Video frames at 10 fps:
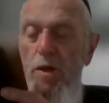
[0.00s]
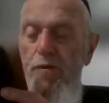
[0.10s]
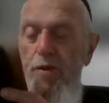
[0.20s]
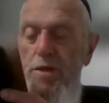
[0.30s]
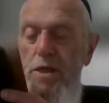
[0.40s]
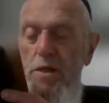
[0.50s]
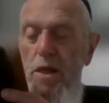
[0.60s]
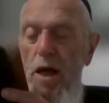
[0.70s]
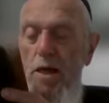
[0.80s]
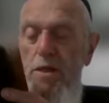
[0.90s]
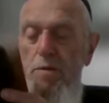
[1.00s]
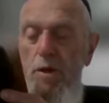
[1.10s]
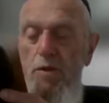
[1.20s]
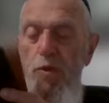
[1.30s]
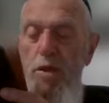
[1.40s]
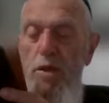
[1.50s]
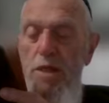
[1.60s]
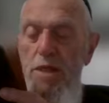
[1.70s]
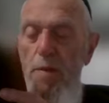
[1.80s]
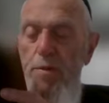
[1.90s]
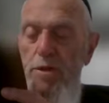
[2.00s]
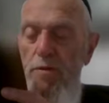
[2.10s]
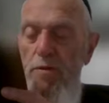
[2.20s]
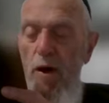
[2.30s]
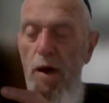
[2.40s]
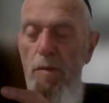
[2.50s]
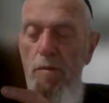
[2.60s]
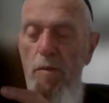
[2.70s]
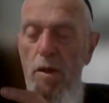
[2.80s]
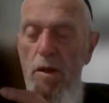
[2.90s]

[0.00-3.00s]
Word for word: difference lies between disciples of Abraham,